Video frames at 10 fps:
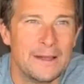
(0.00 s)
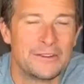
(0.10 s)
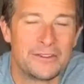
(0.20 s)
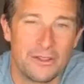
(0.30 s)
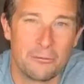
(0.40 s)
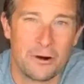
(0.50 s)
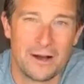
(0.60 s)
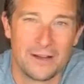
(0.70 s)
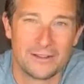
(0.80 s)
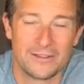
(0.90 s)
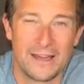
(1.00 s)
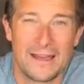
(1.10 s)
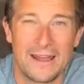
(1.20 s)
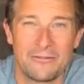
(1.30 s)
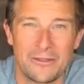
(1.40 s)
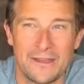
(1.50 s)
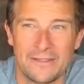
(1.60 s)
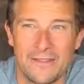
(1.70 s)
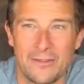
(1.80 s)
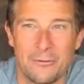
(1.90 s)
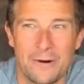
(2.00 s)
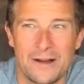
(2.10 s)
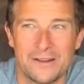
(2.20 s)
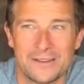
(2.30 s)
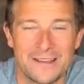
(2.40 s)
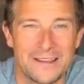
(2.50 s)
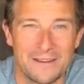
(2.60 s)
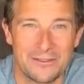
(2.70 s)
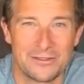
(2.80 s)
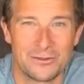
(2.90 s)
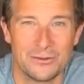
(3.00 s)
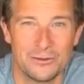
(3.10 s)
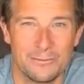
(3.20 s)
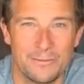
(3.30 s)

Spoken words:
to the wild and everything that the wild can give us all,